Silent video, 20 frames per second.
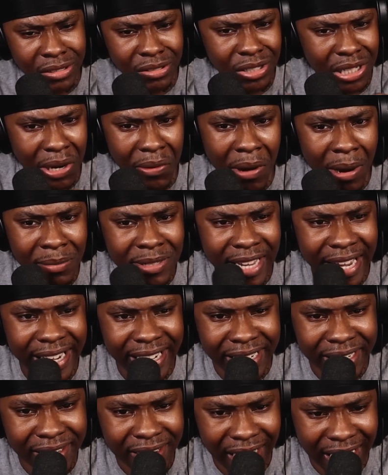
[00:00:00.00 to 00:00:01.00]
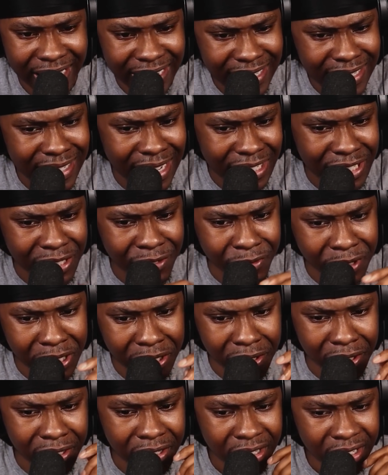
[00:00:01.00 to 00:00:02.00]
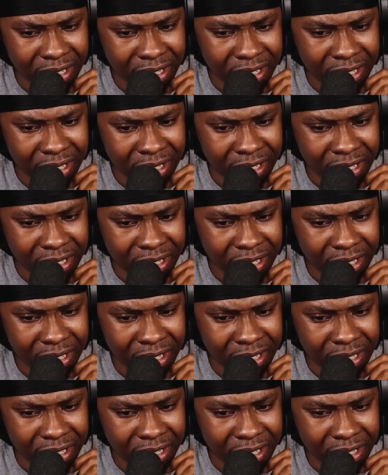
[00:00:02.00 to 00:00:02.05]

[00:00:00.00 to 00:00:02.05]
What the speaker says: Do you get what I'm saying? Like, this is actually really good.